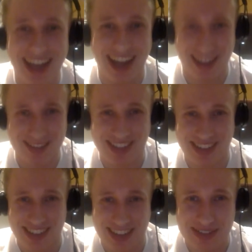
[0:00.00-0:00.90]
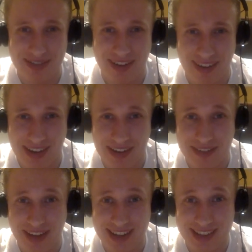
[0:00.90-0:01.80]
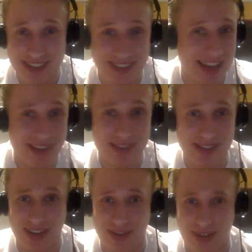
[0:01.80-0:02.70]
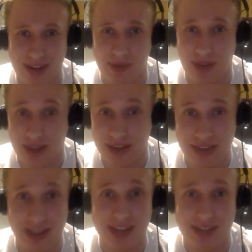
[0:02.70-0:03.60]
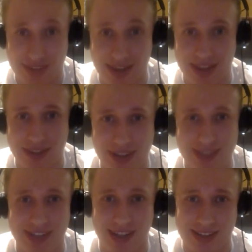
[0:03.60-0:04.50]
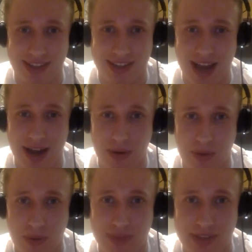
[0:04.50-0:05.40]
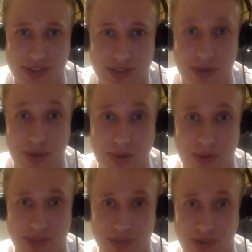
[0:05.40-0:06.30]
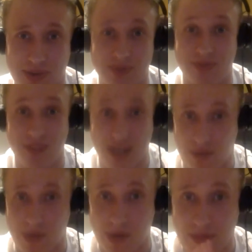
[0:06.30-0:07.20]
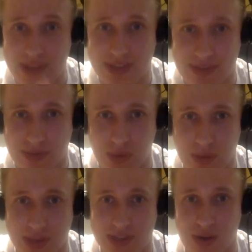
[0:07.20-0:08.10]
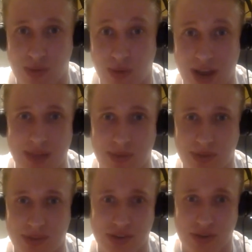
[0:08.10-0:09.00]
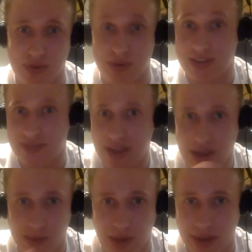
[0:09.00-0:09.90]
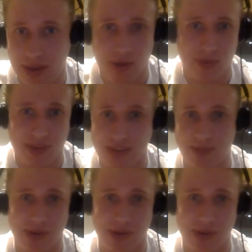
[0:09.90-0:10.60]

Absolutely, that's fair enough. And it's absolutely incredible. Like, I think, as you say, it's fascinating how these two, I suppose, fairly remote bits of Northwest Europe were able to develop, like, over these